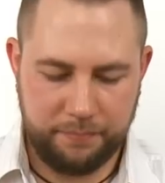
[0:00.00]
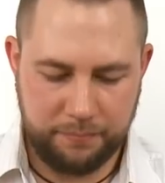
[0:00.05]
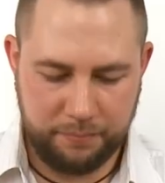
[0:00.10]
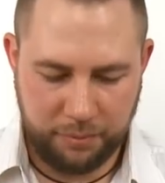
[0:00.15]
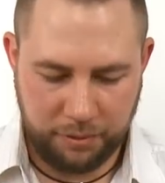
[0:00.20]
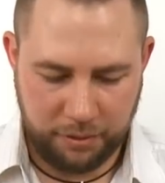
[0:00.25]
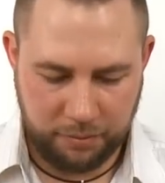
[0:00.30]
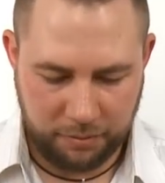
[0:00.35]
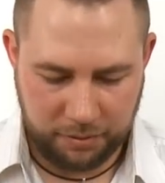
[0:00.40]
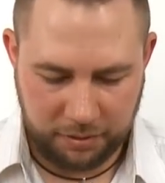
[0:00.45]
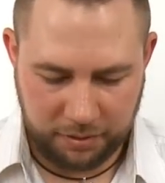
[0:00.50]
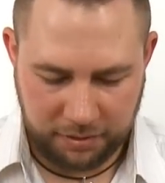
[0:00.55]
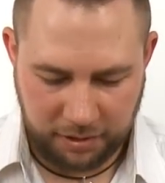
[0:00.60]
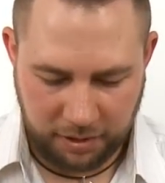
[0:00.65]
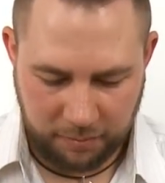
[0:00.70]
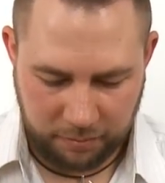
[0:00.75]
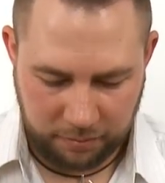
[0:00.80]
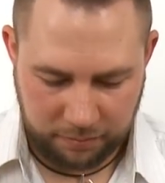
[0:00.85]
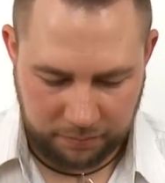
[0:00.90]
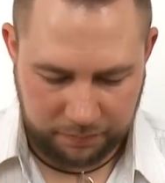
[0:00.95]
put them on the
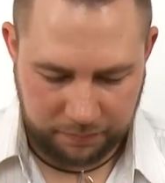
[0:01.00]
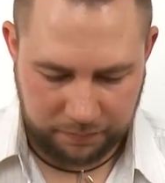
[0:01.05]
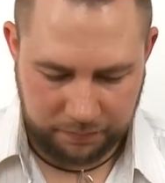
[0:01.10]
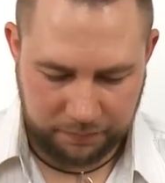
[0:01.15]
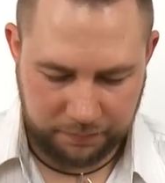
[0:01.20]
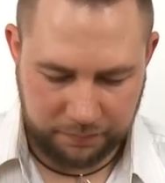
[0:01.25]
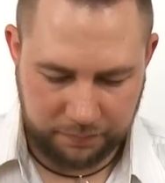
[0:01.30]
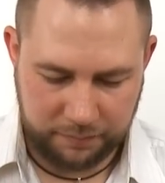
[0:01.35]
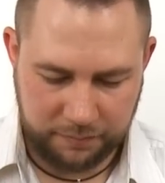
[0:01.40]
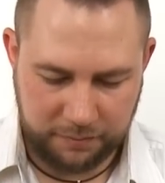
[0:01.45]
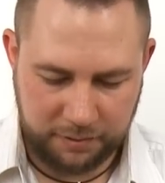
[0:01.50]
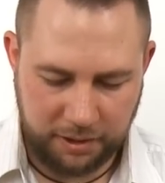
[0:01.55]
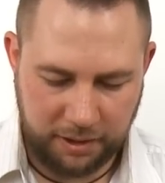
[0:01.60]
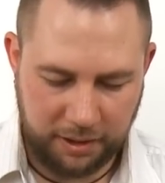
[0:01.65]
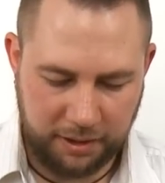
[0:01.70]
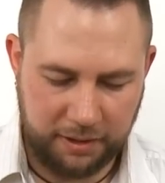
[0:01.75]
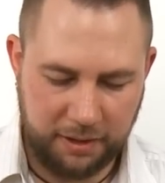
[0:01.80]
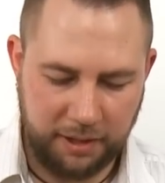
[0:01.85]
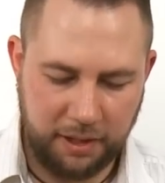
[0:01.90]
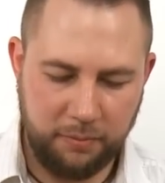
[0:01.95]
table,
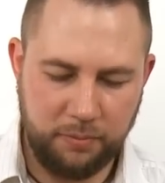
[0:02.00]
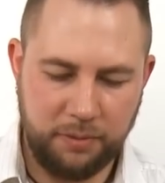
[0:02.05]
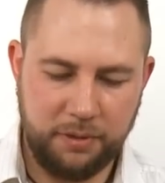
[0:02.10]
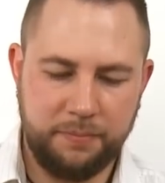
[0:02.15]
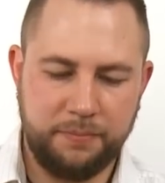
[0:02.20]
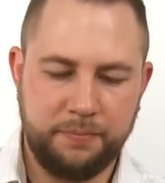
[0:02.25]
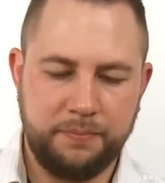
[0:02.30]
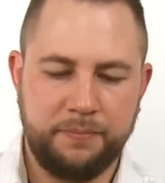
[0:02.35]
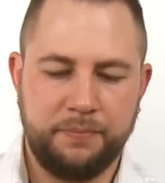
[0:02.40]
take the other one,